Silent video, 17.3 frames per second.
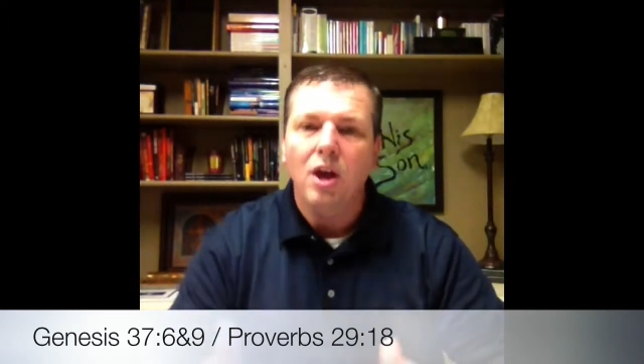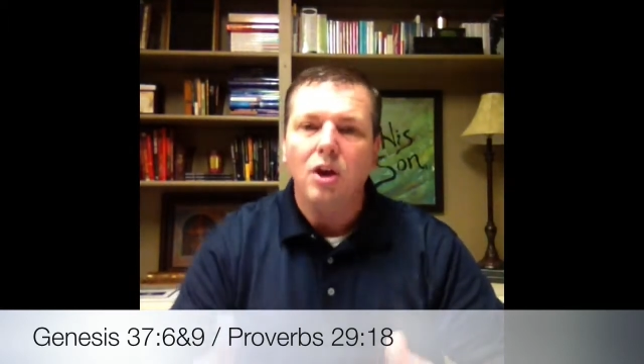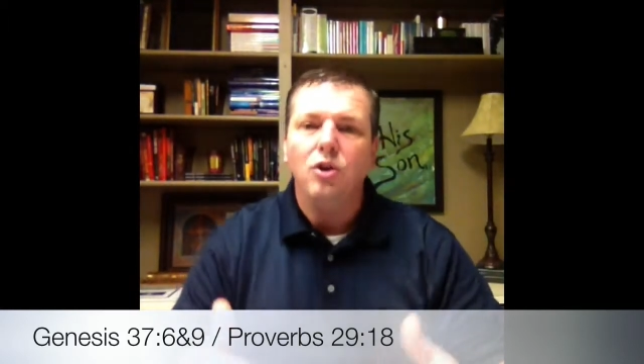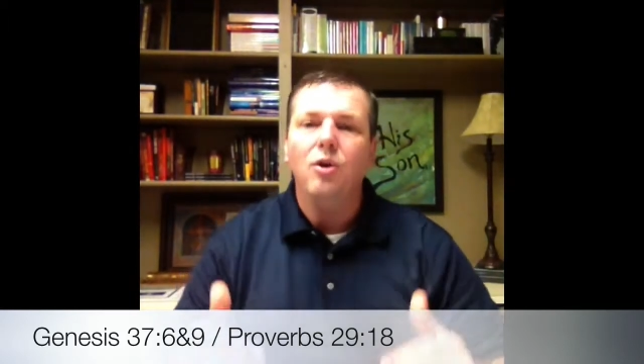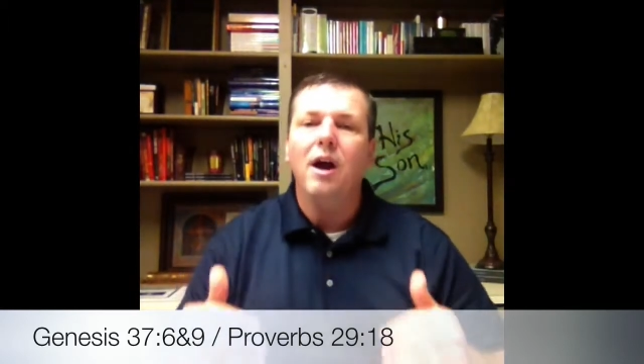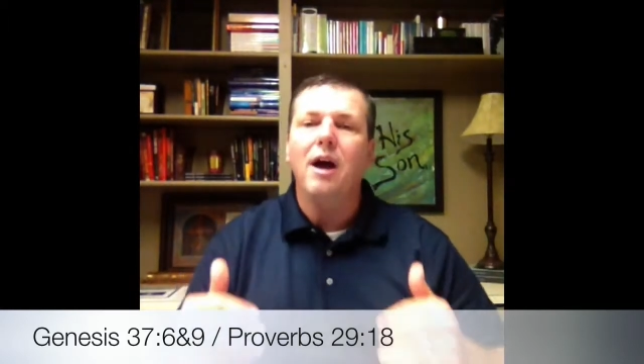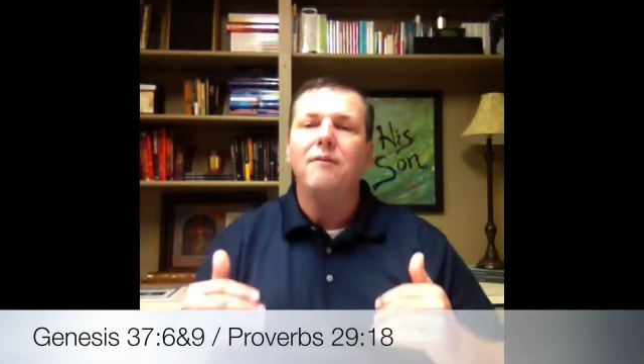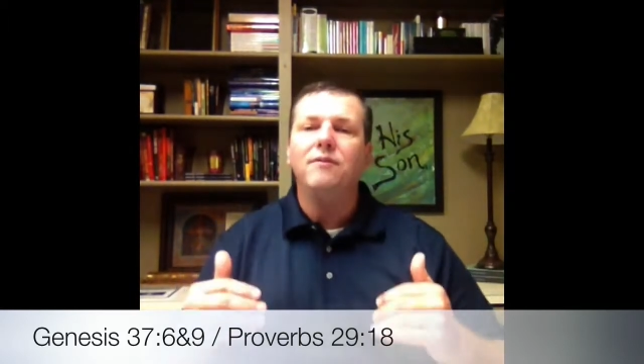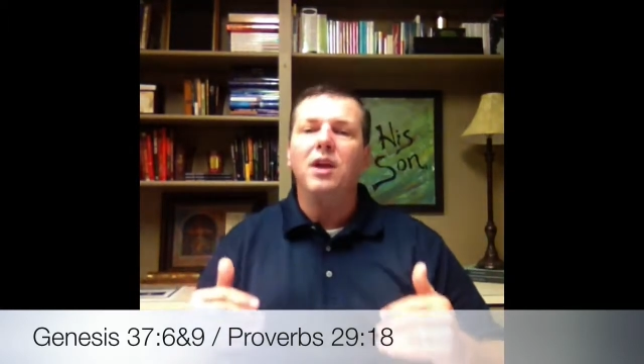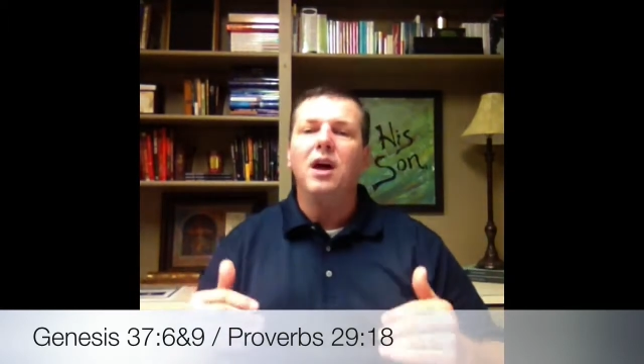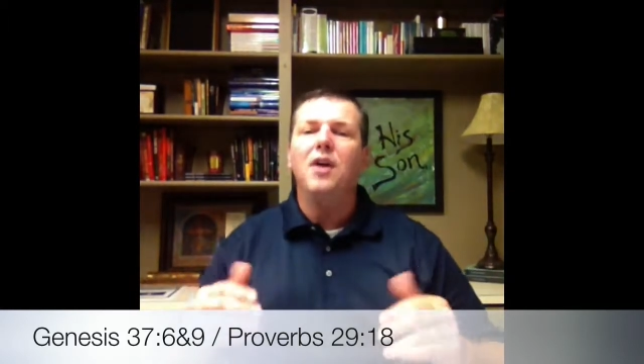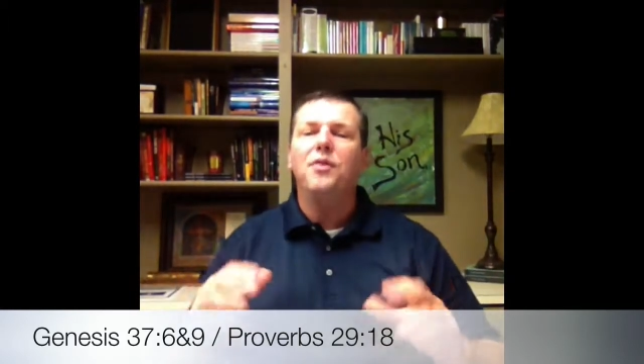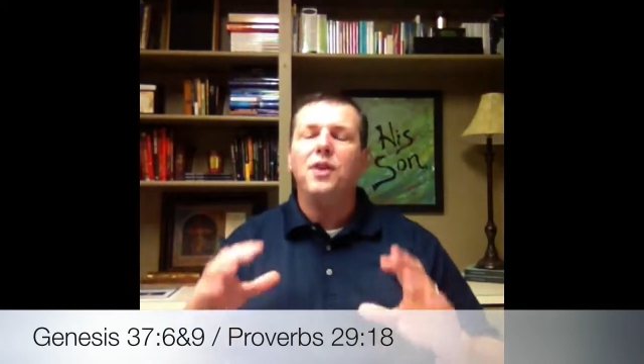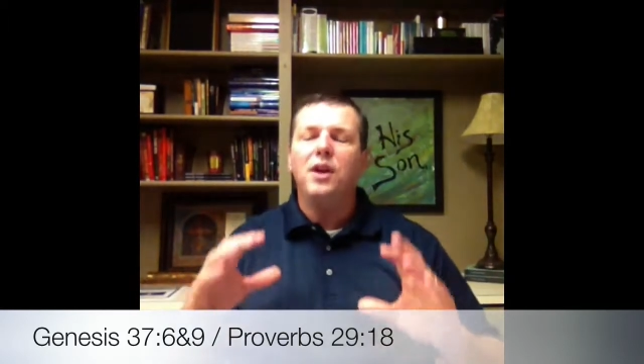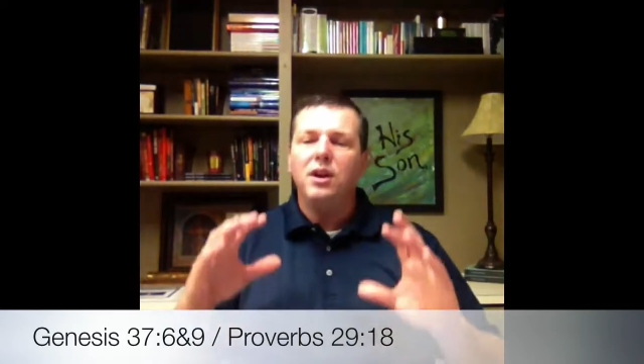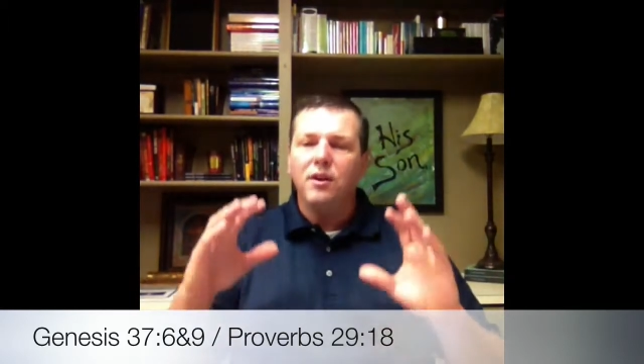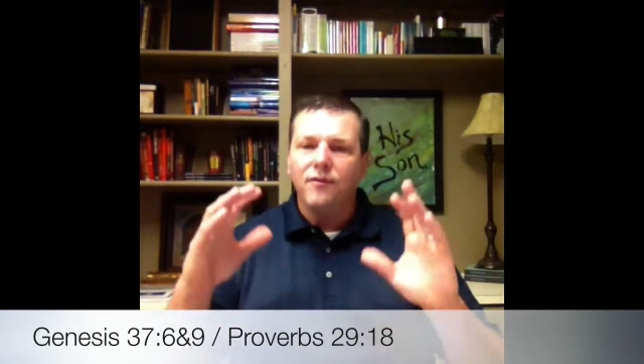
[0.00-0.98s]
You have
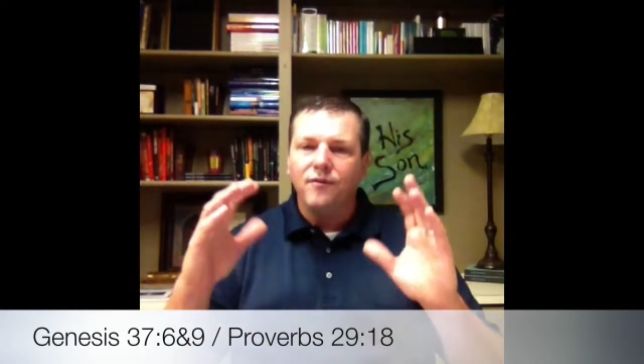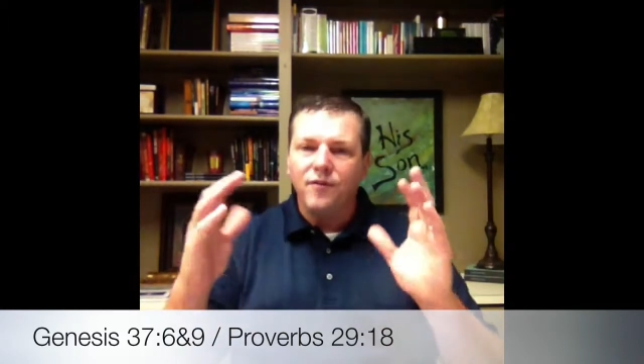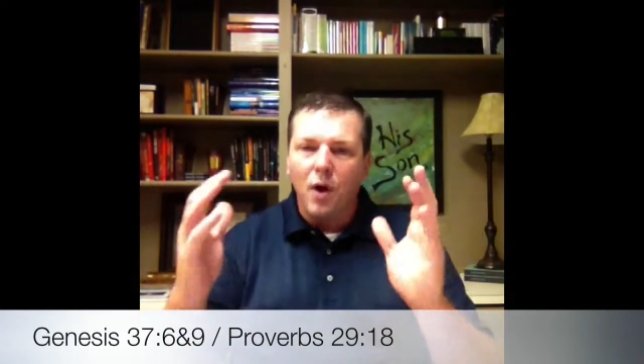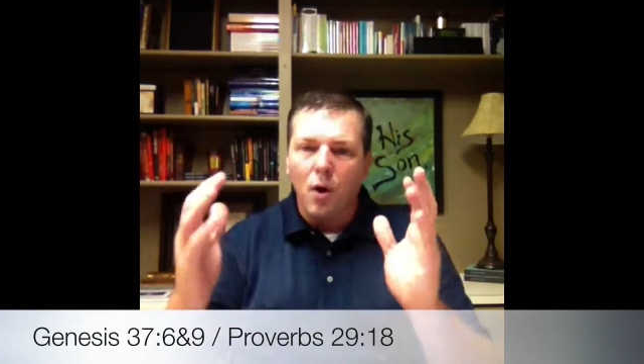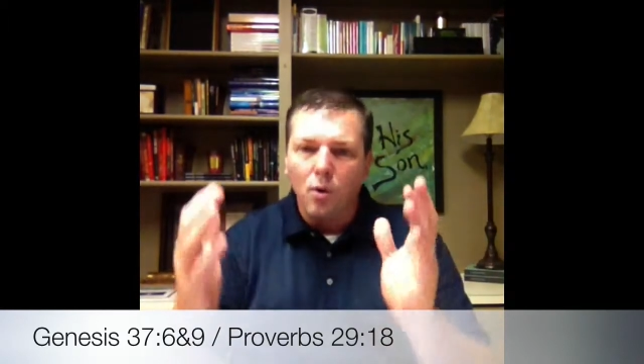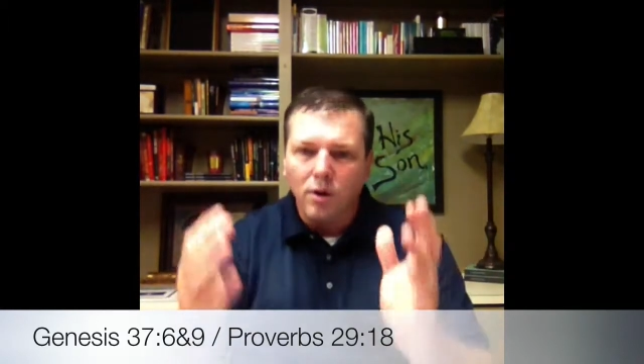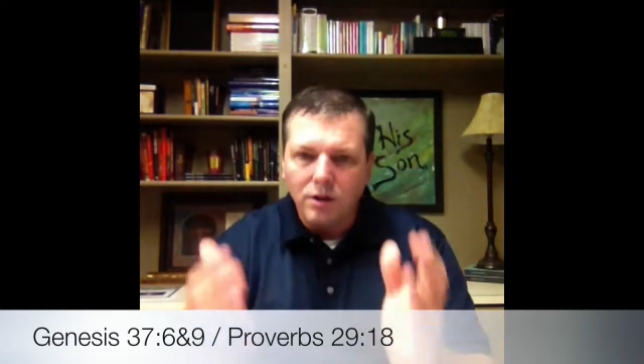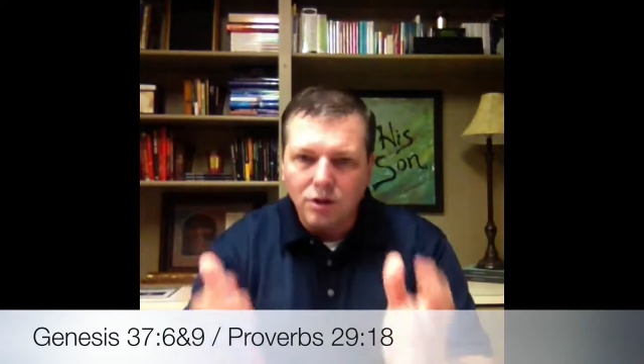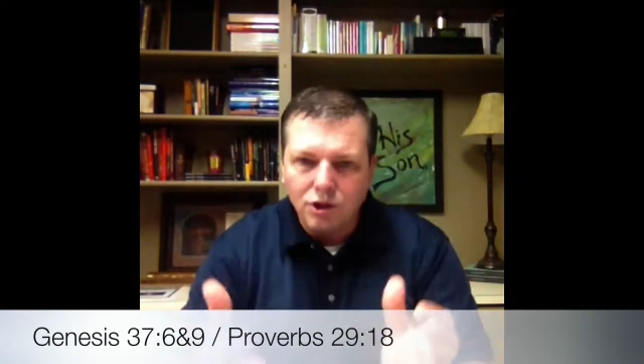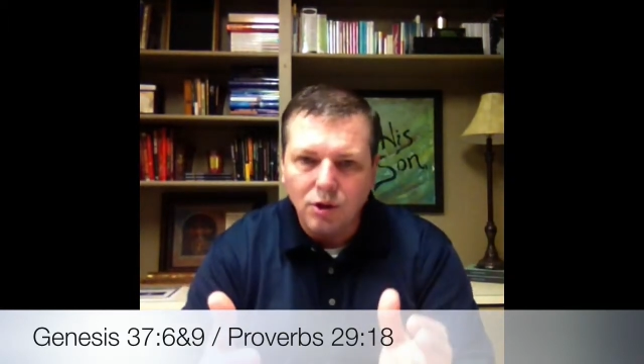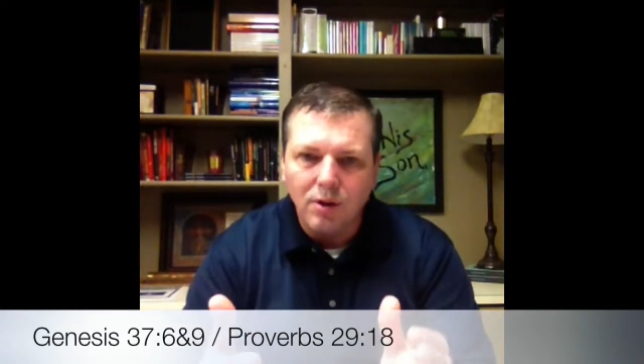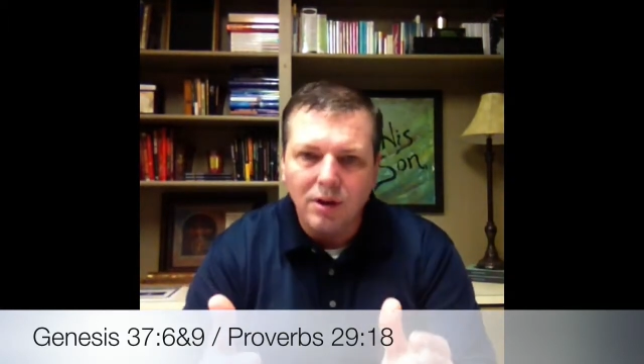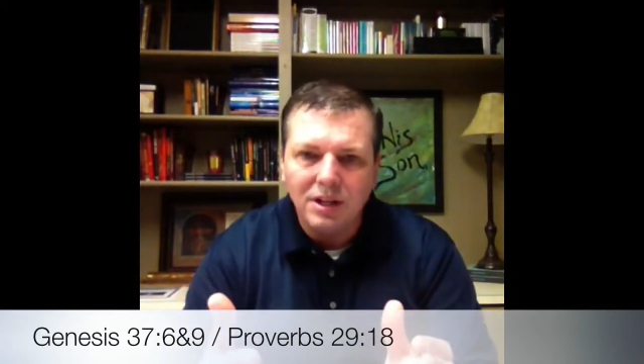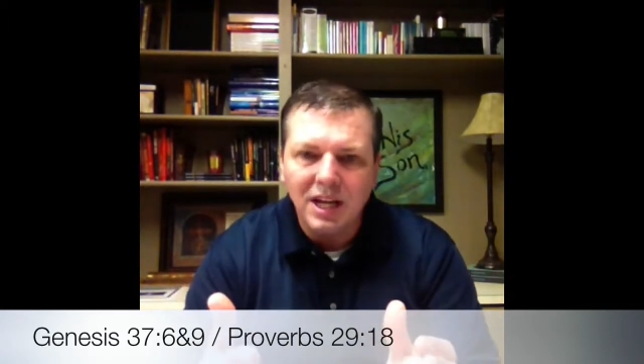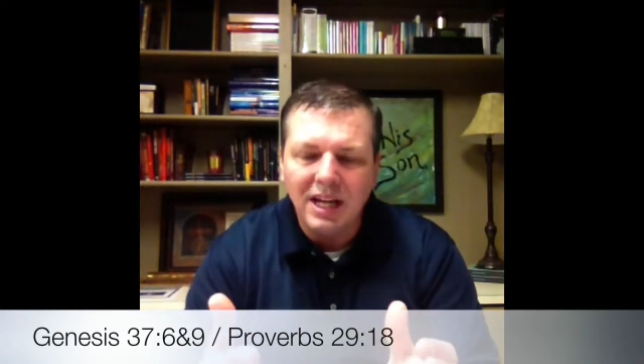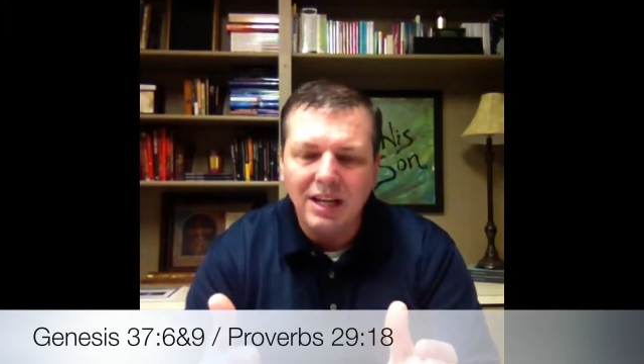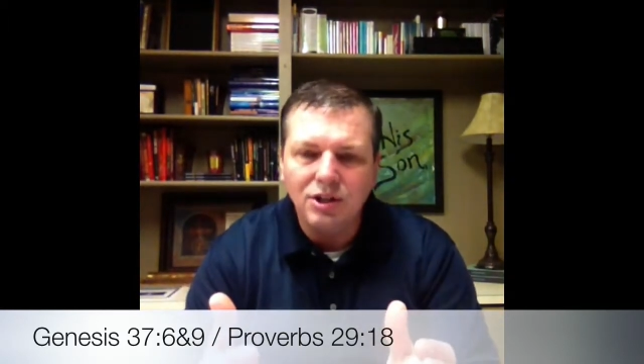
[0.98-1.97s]
nothing to focus your
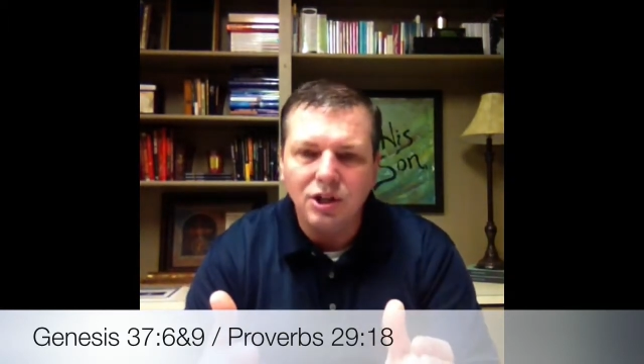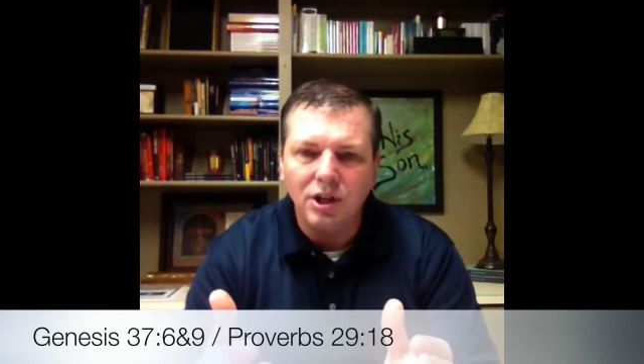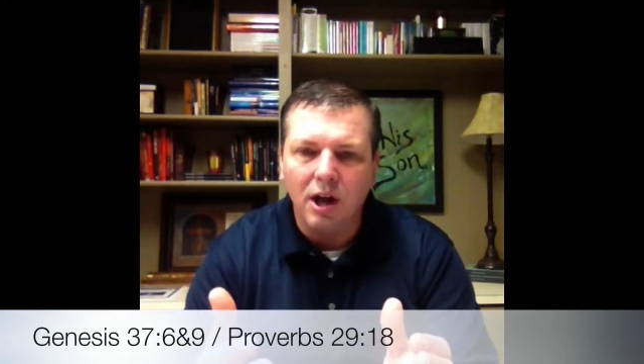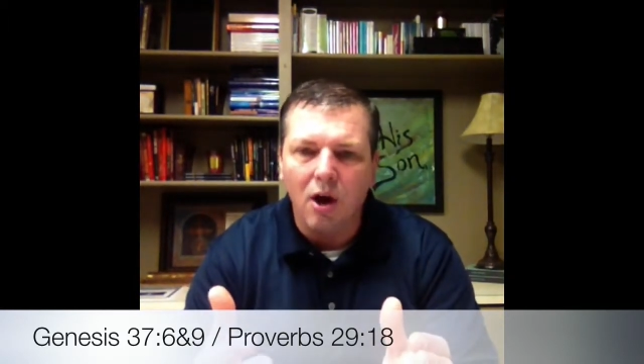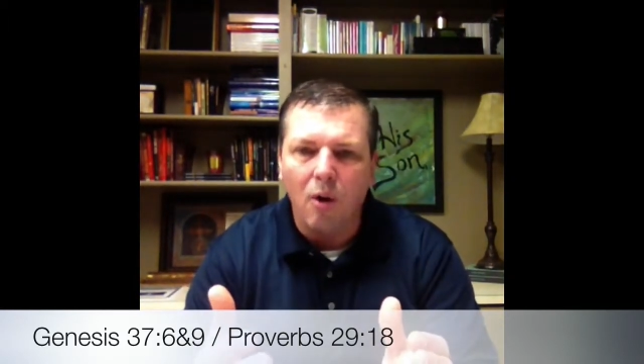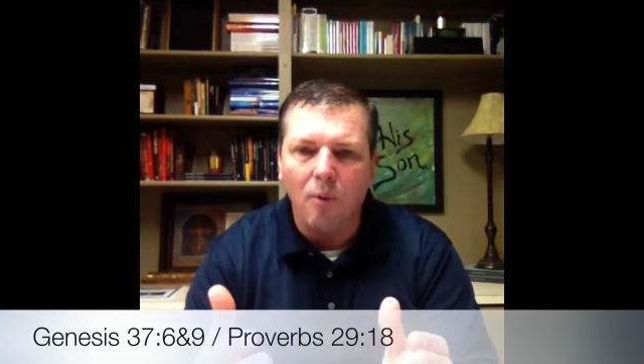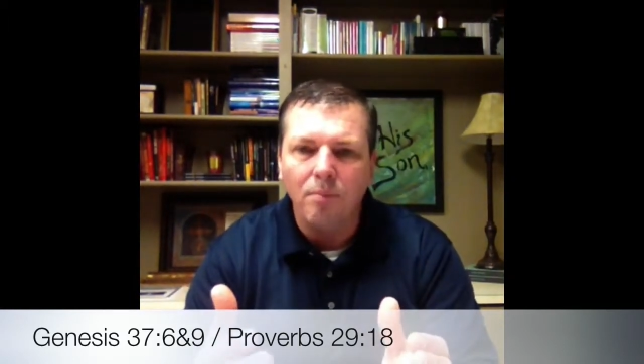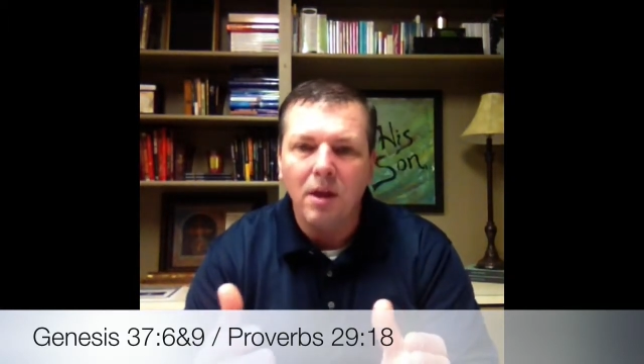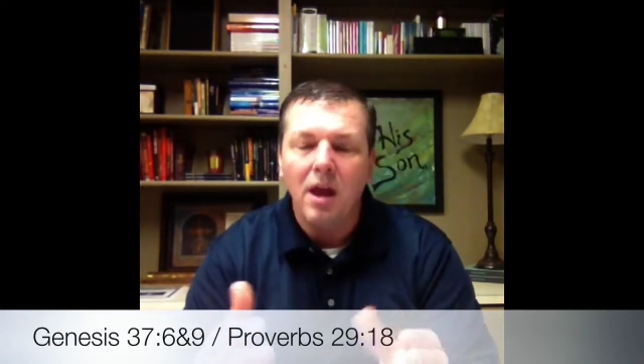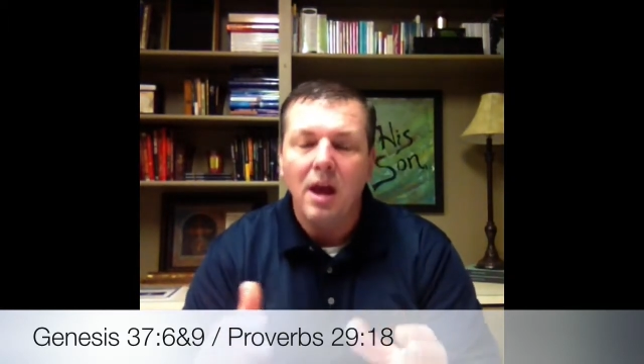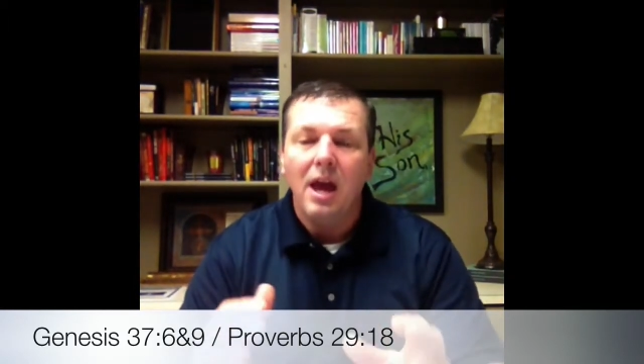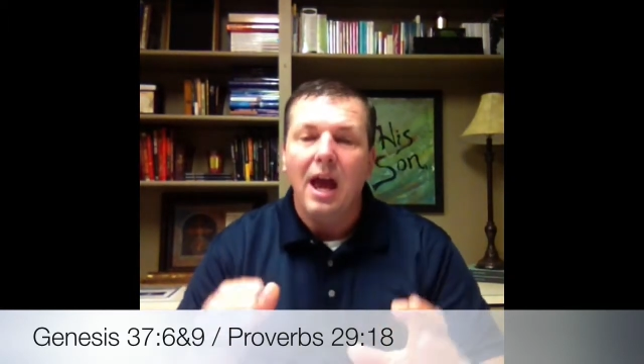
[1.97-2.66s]
attention on.